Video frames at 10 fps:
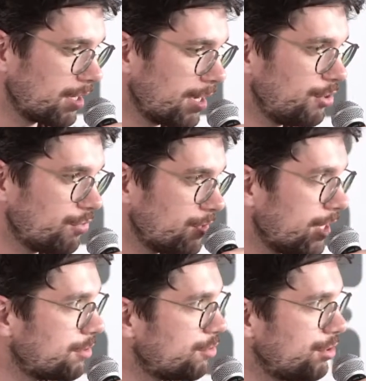kind of
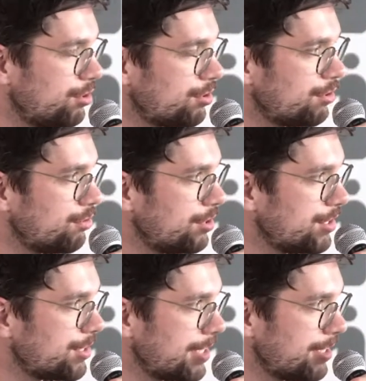not to return to
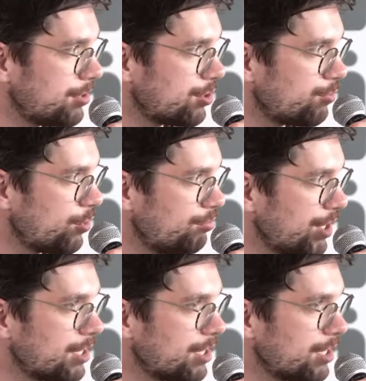this status quo?